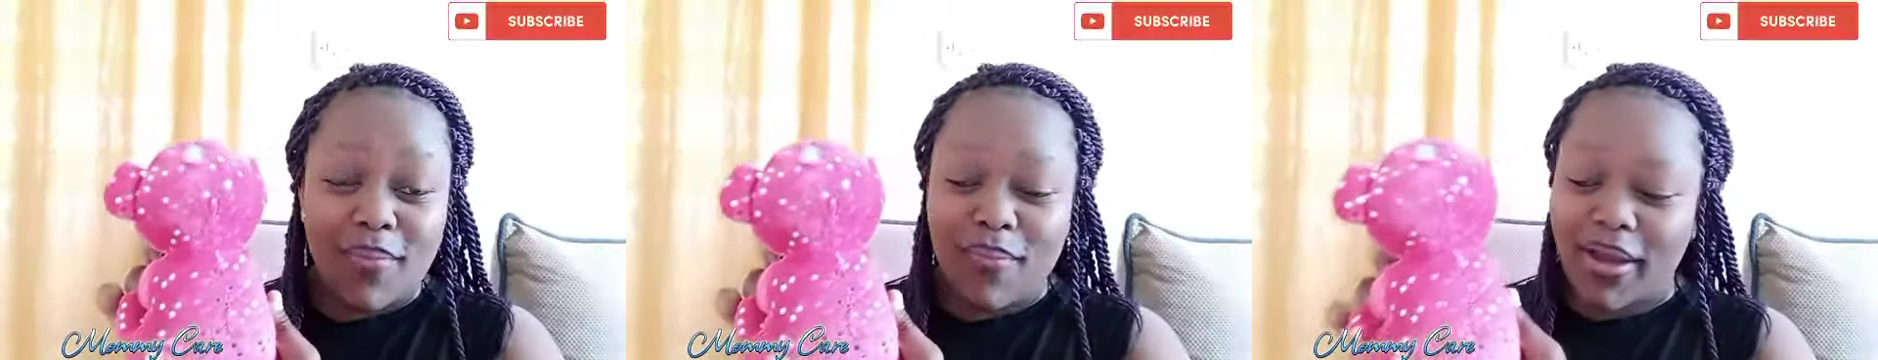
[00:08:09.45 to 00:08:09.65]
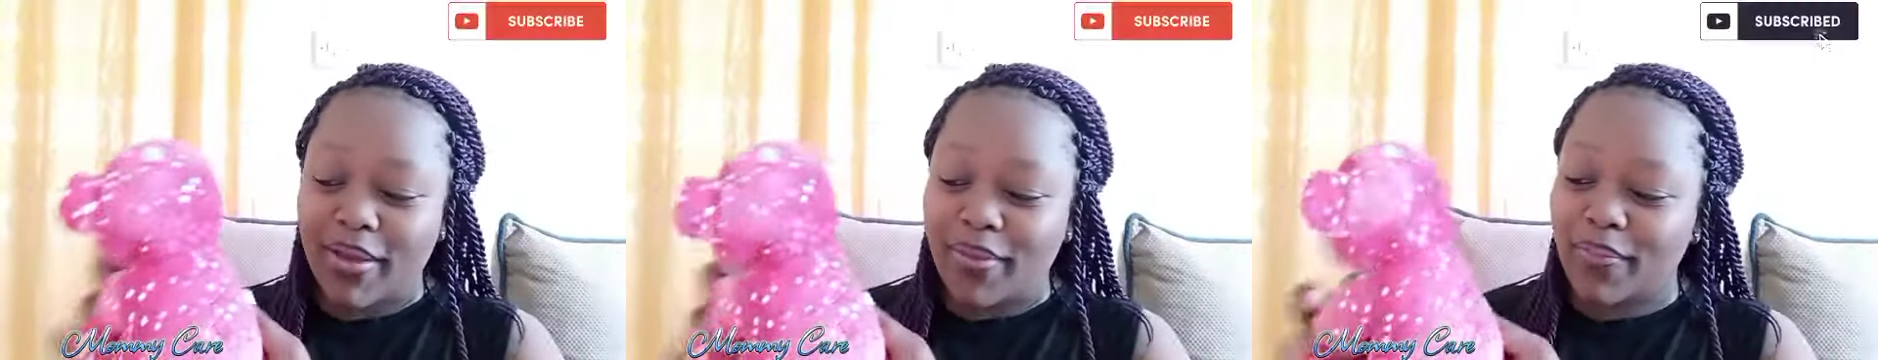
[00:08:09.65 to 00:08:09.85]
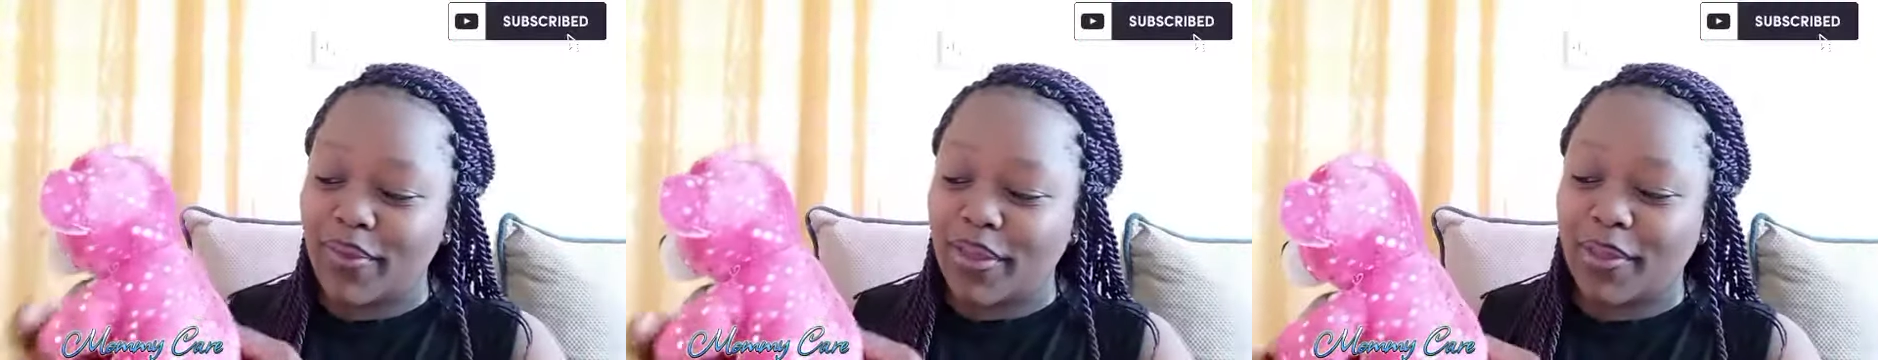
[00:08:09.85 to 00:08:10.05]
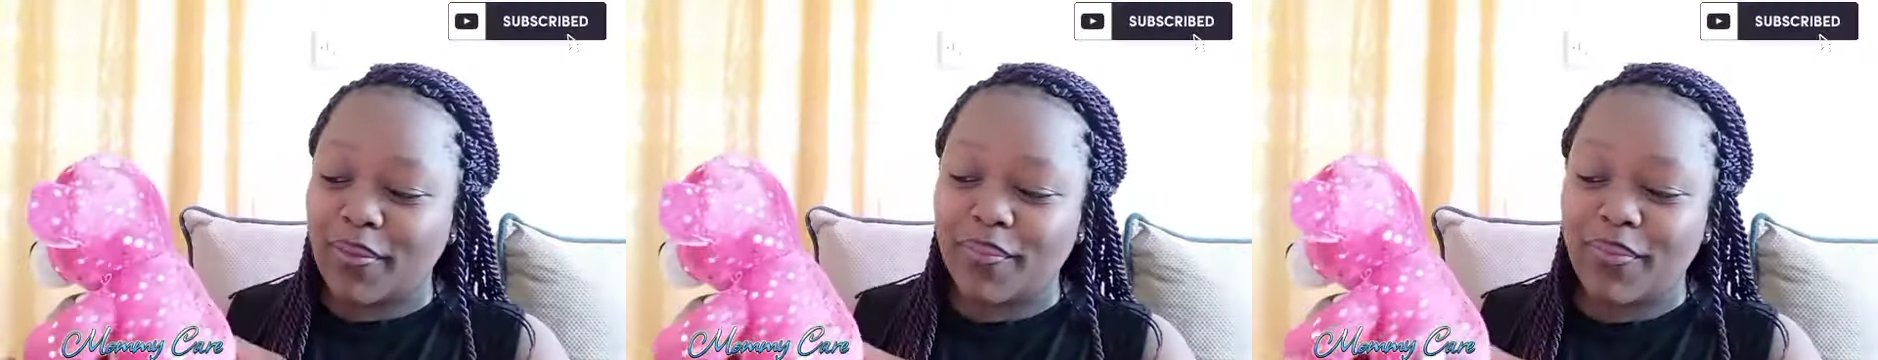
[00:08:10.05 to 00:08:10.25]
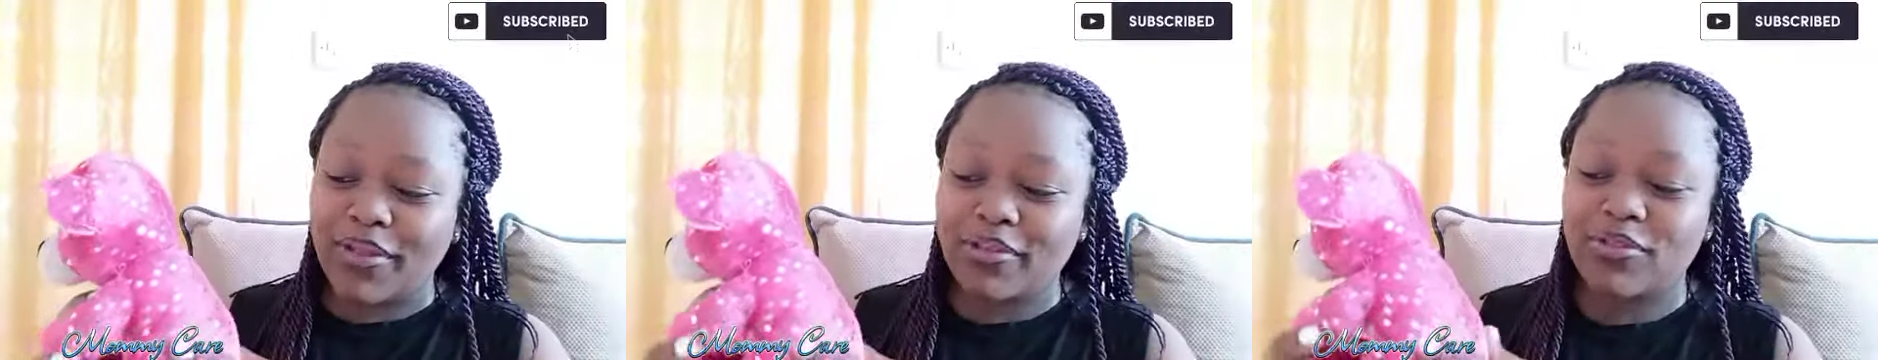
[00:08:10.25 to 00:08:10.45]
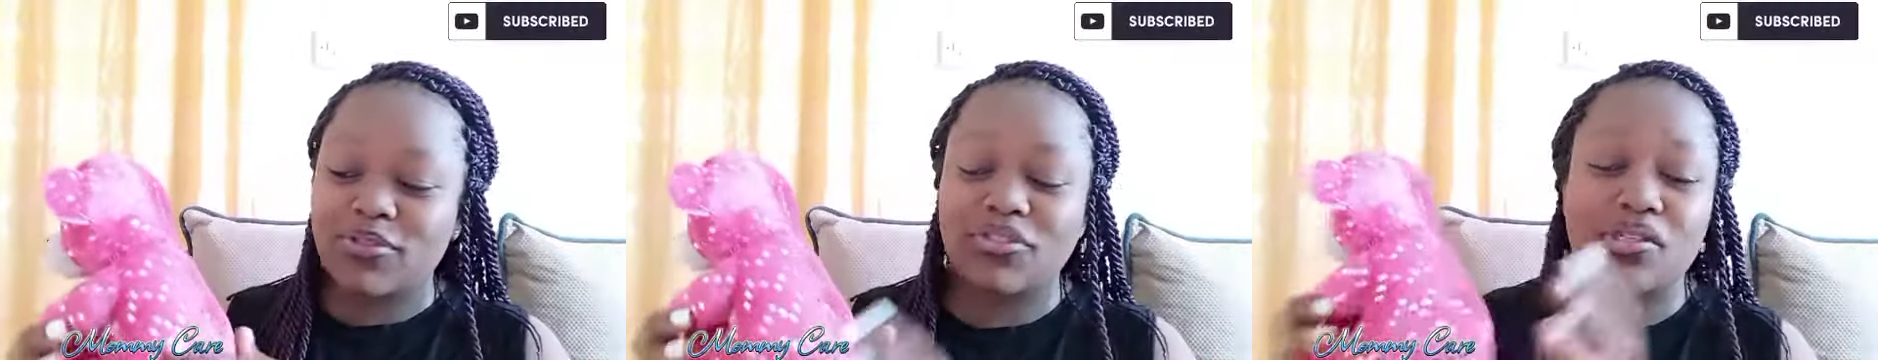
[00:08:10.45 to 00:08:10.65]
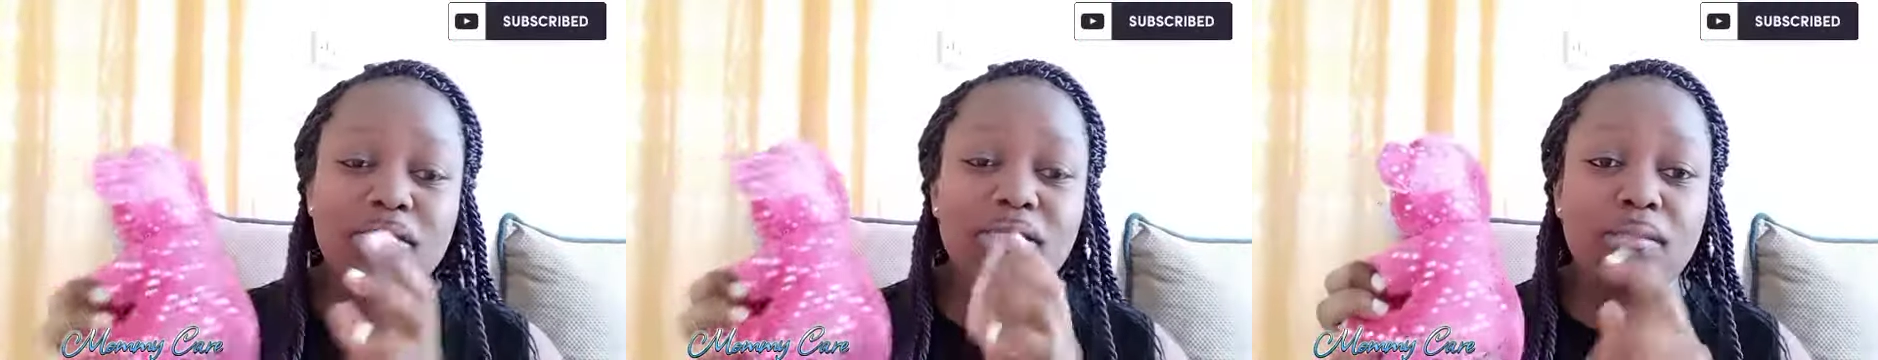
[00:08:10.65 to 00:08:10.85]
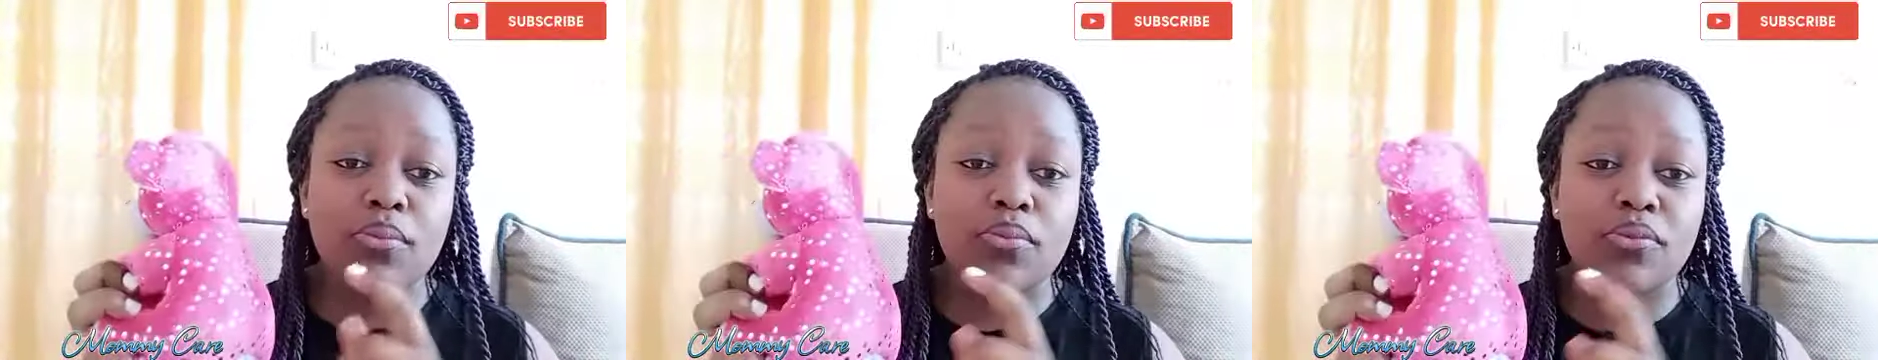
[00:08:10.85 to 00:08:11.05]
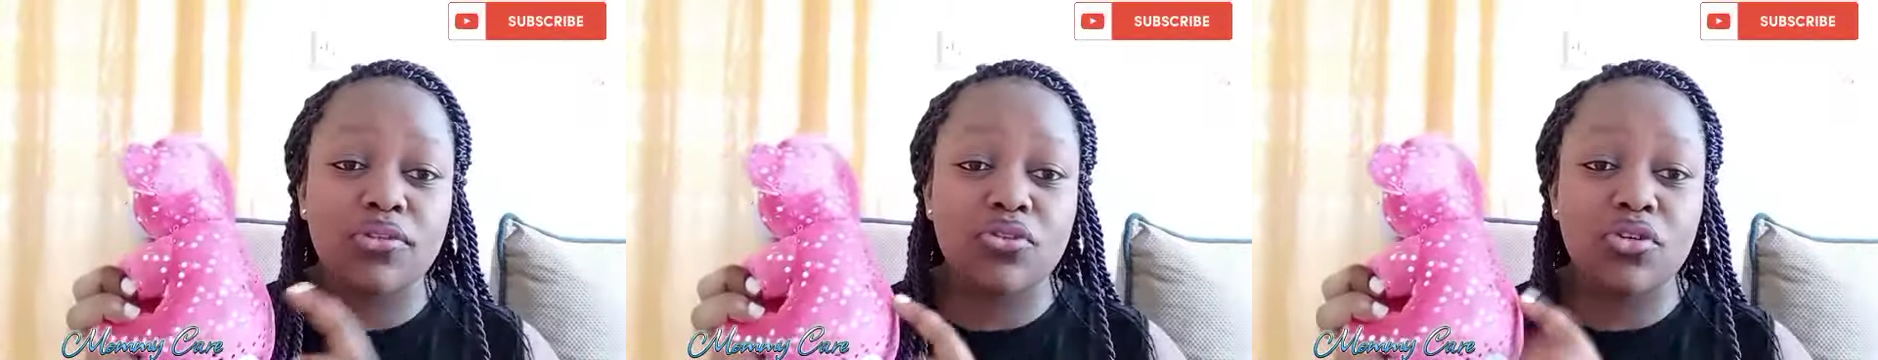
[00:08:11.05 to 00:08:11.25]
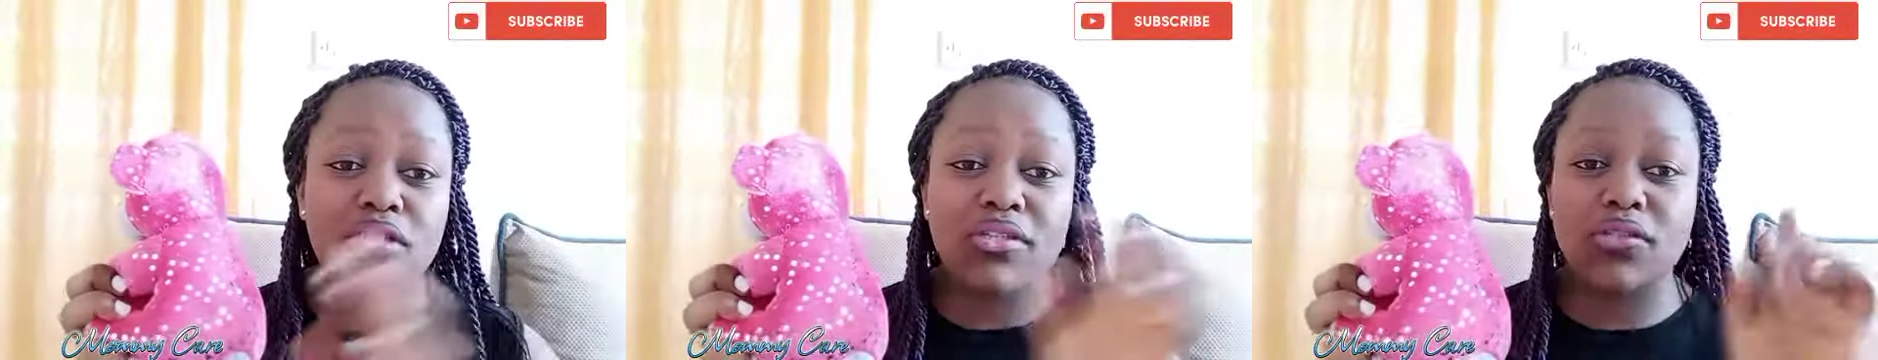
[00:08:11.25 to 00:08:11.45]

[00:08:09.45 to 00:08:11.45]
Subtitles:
my baby to just demonstrate.